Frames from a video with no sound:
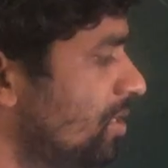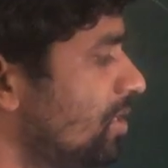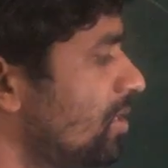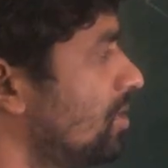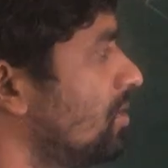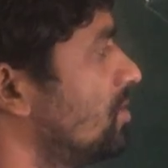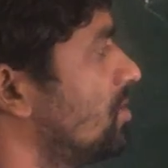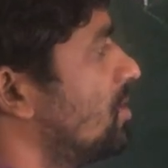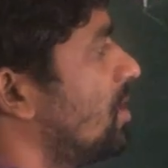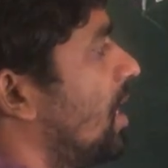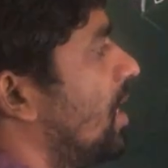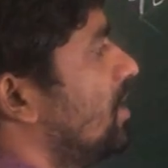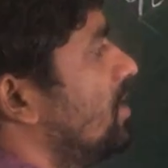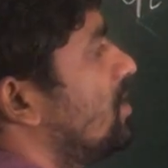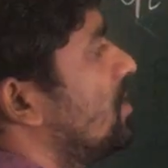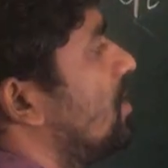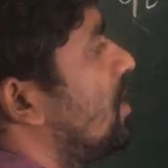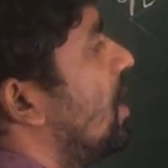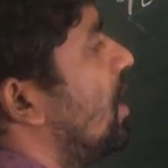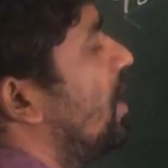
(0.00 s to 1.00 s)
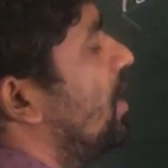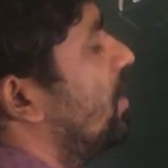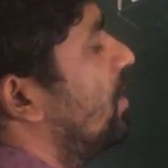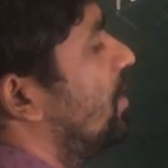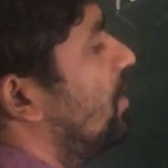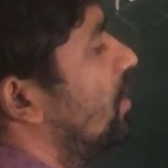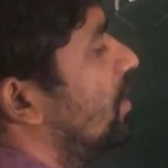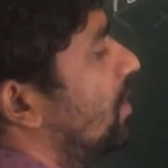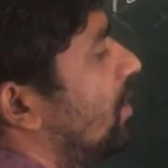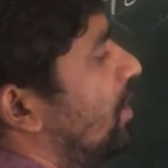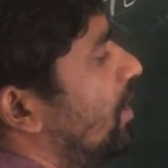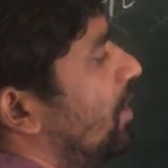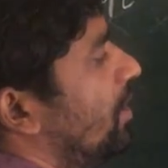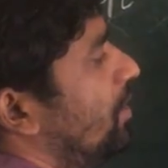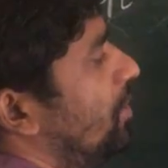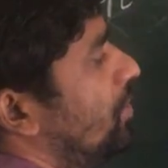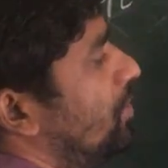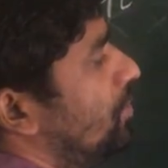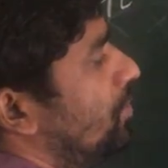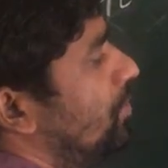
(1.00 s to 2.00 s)
psi star
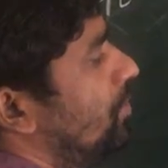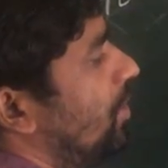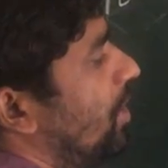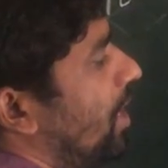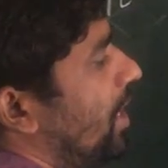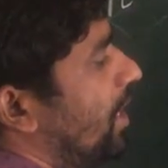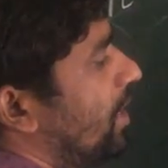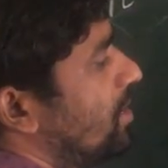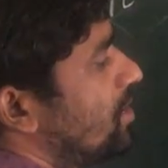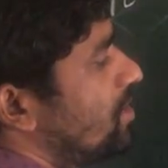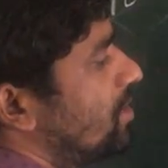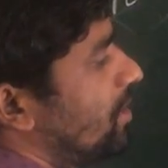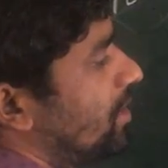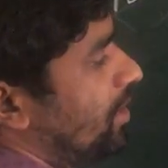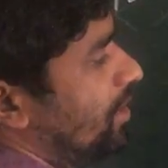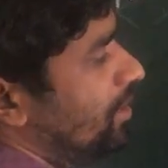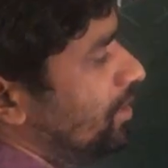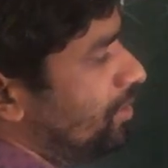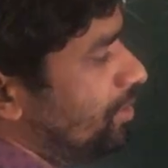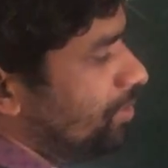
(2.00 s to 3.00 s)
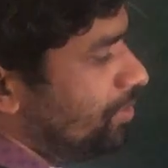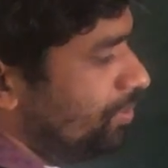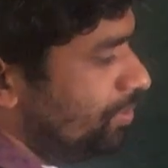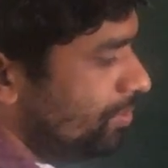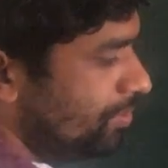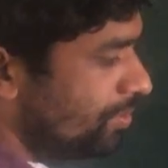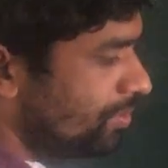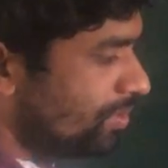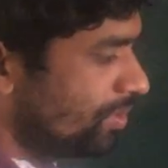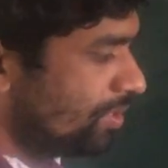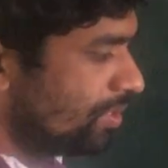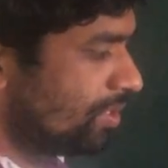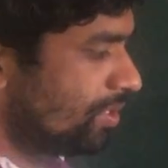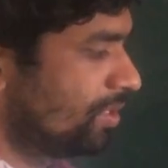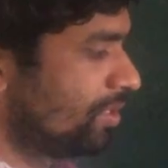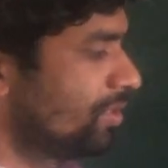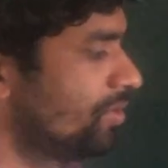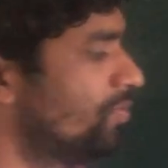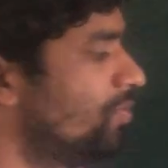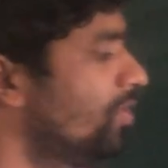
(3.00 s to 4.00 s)
into x into,
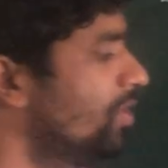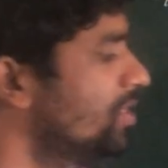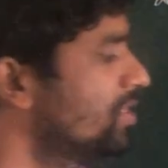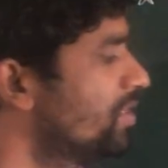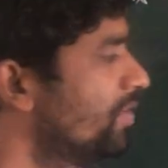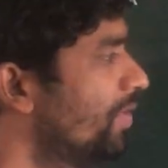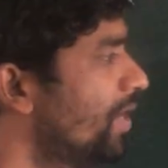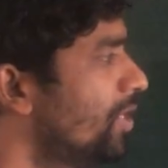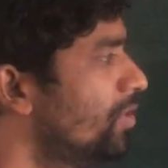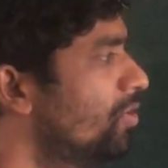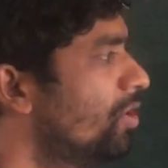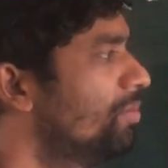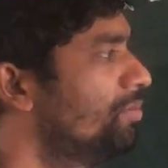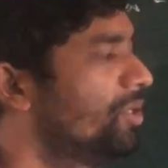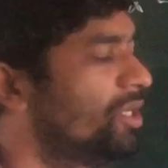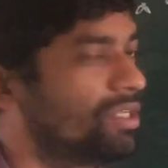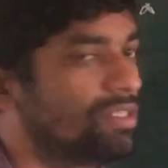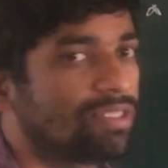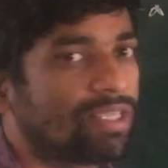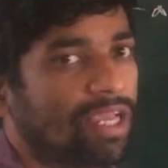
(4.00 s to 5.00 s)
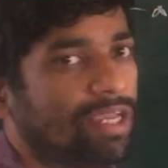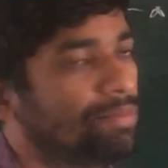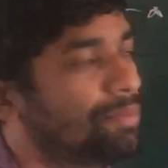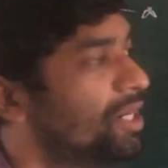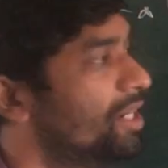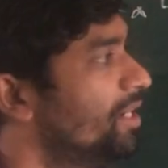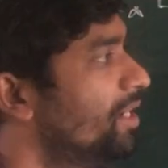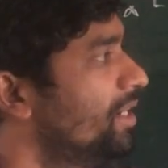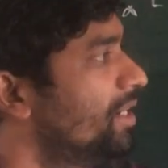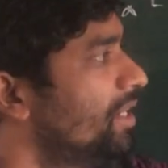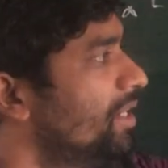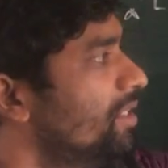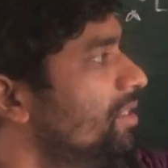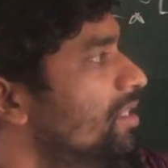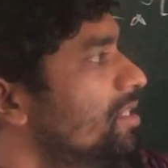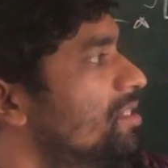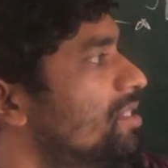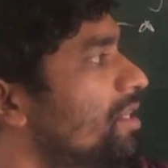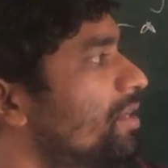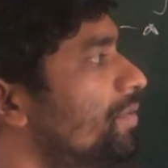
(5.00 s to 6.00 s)
what is the value of d psi by dt in
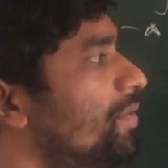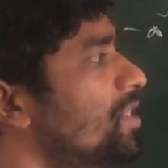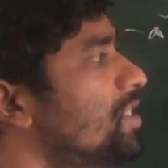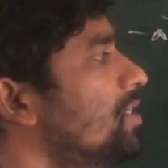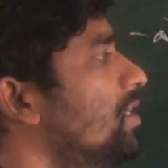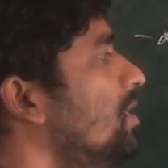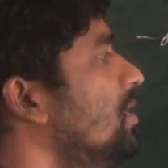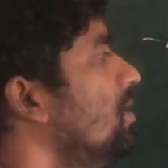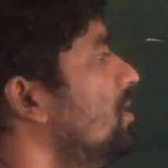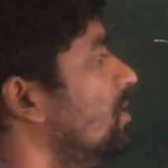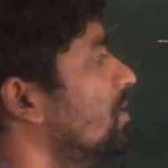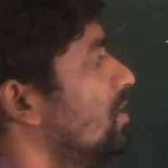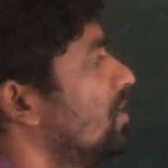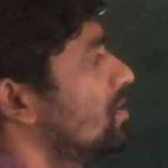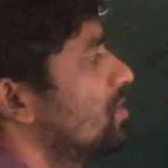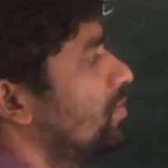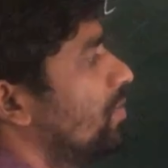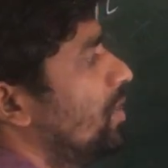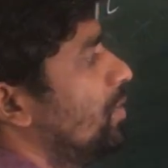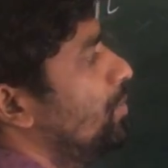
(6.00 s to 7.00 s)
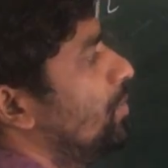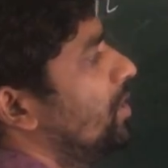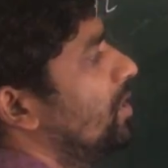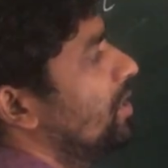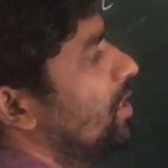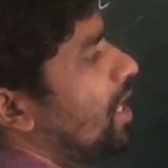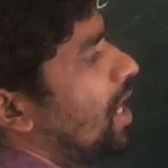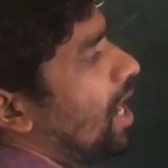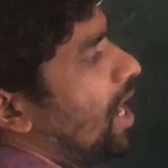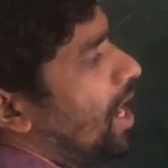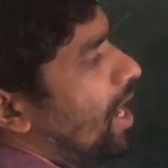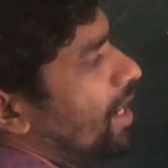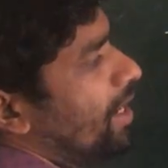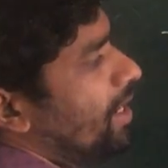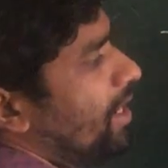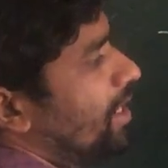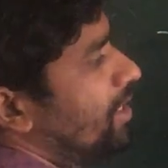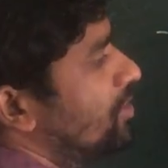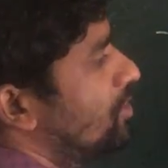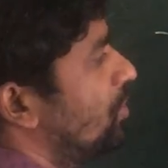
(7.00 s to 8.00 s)
this equation? This will be I
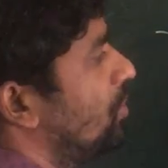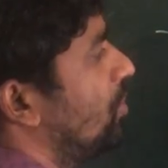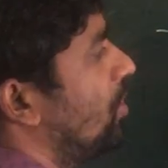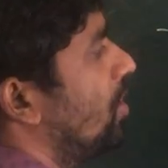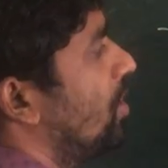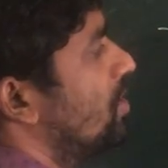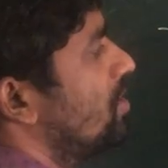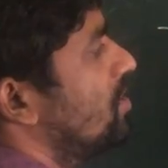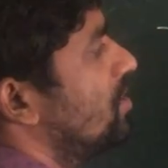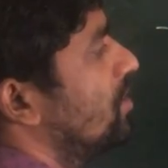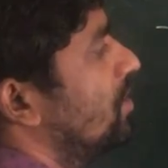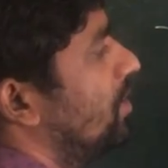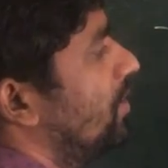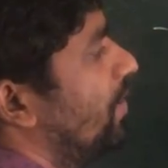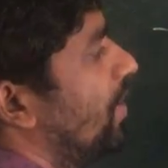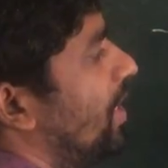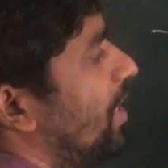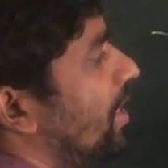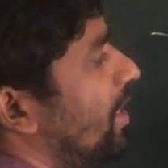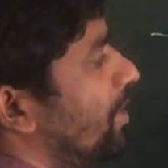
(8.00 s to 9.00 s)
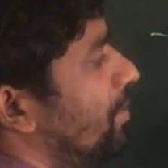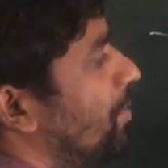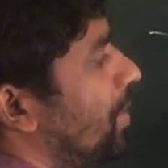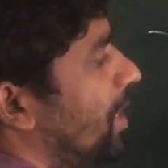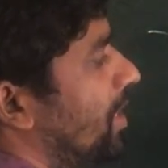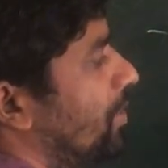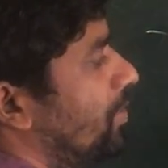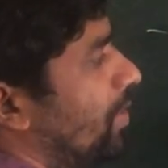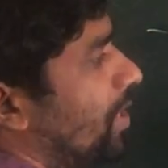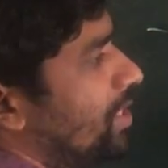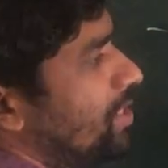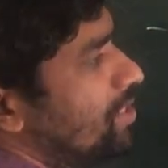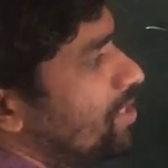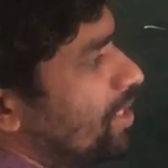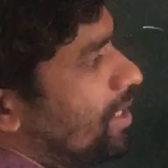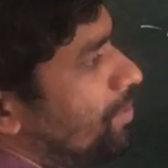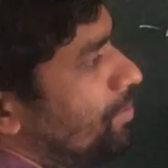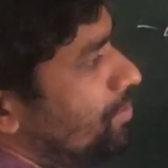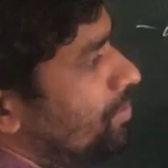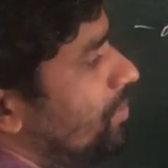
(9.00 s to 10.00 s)
h cross divided by twice
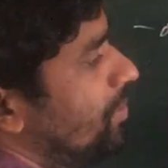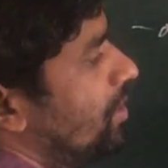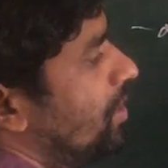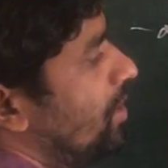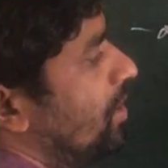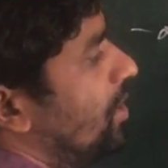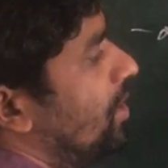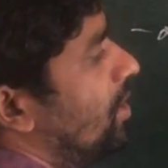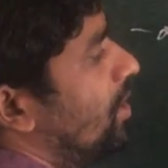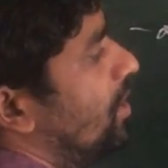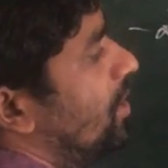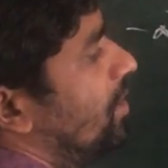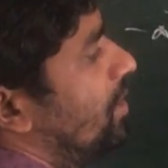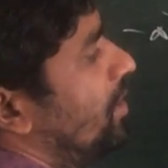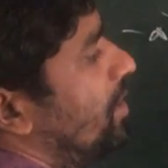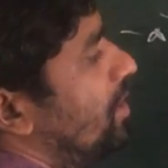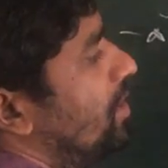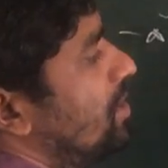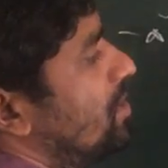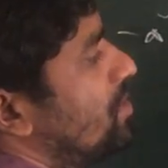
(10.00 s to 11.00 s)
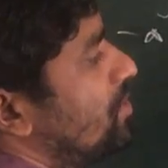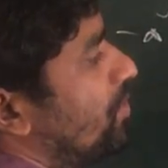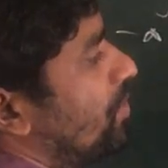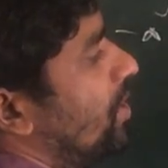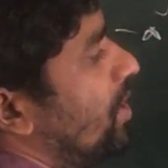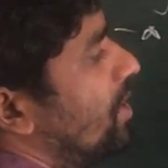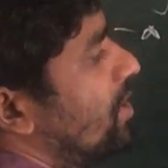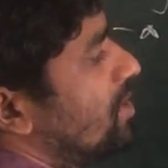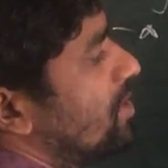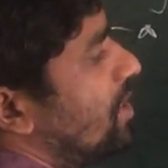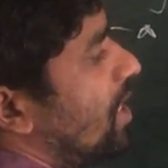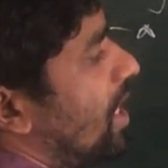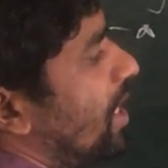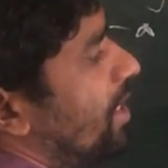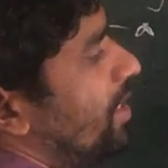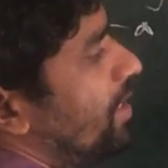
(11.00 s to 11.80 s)
m d square psi